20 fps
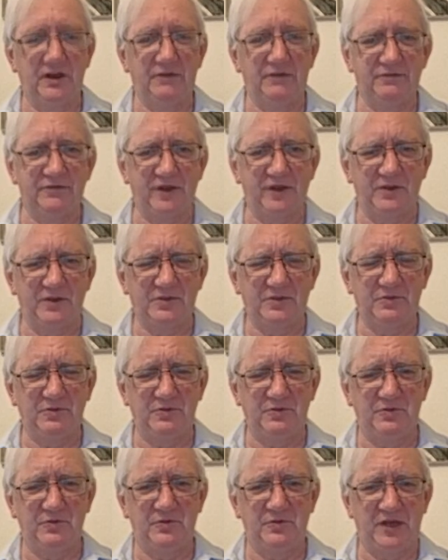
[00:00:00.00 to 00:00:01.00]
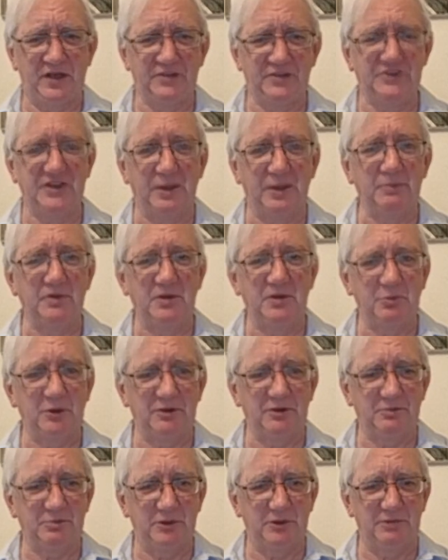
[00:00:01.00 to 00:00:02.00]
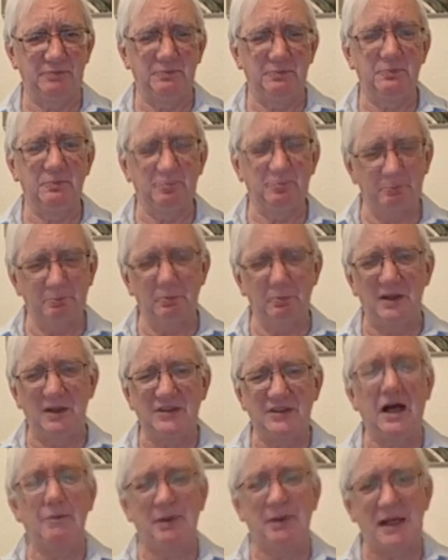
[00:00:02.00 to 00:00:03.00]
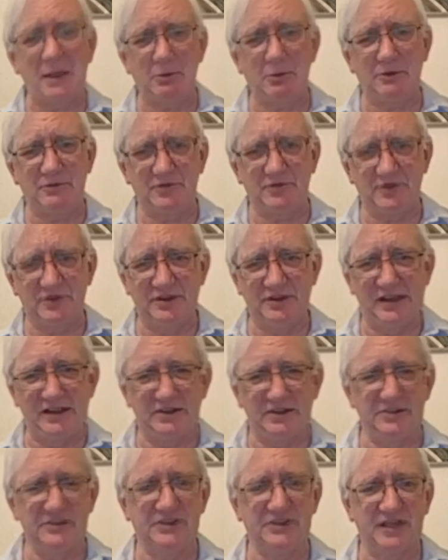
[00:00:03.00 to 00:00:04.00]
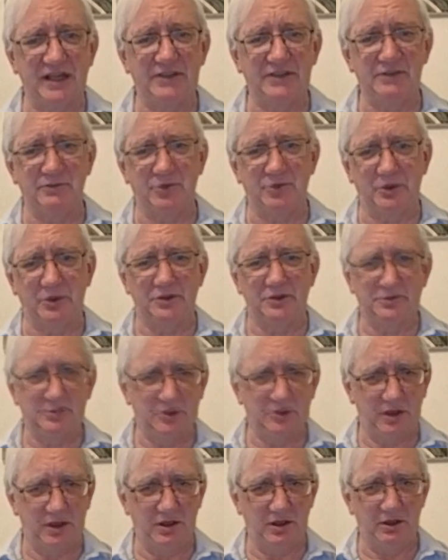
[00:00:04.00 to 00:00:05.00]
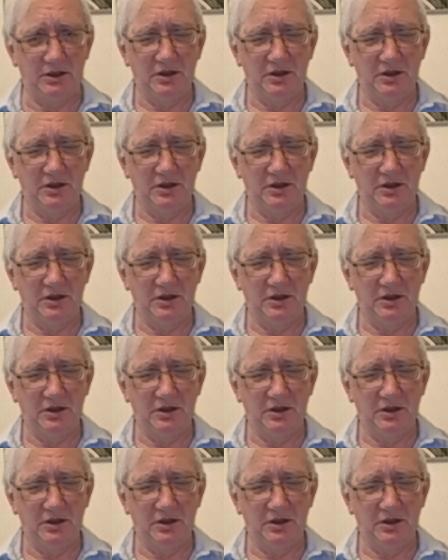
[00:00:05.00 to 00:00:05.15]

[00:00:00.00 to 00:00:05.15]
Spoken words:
five-figure sum that I'm here with Neil Sladderfoyd,